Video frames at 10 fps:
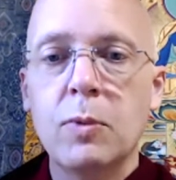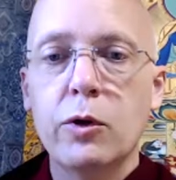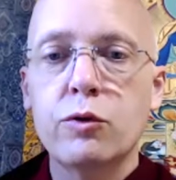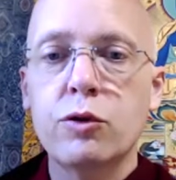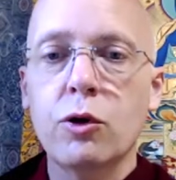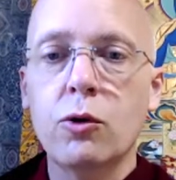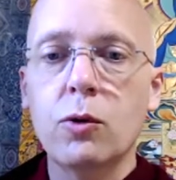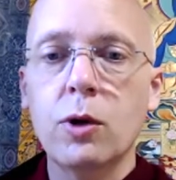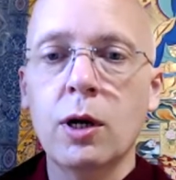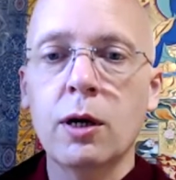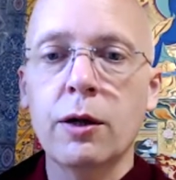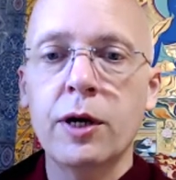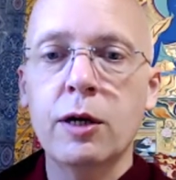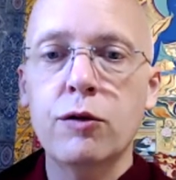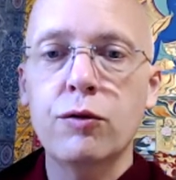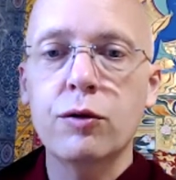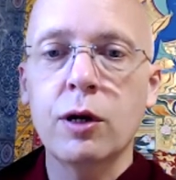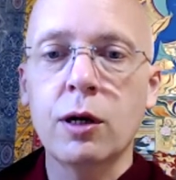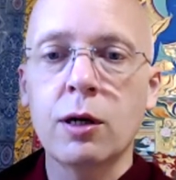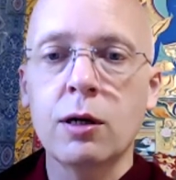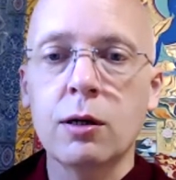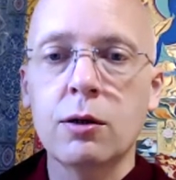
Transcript: So uh, that's uh,